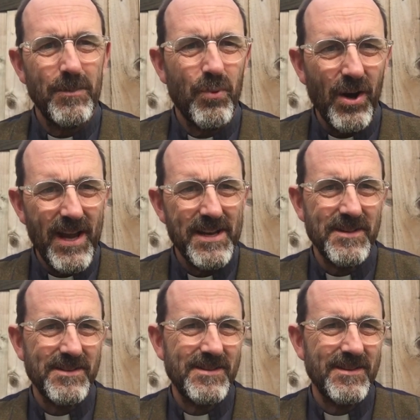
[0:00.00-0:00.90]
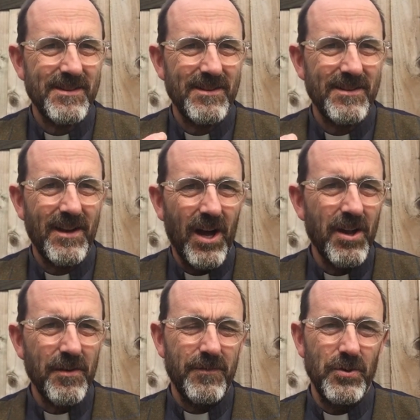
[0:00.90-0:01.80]
bread and
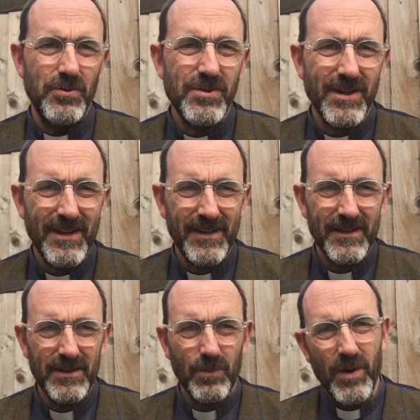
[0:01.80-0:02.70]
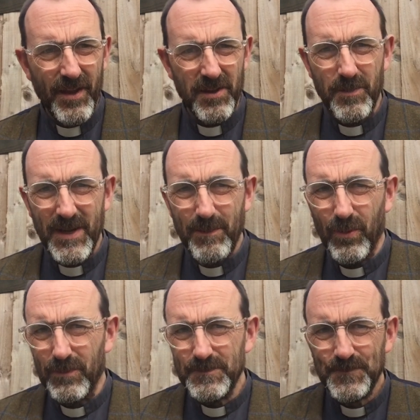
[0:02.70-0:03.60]
other food with other
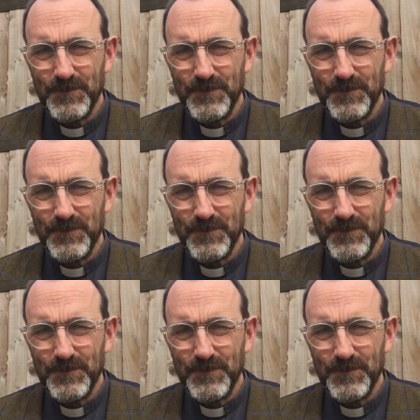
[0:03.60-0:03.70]
people.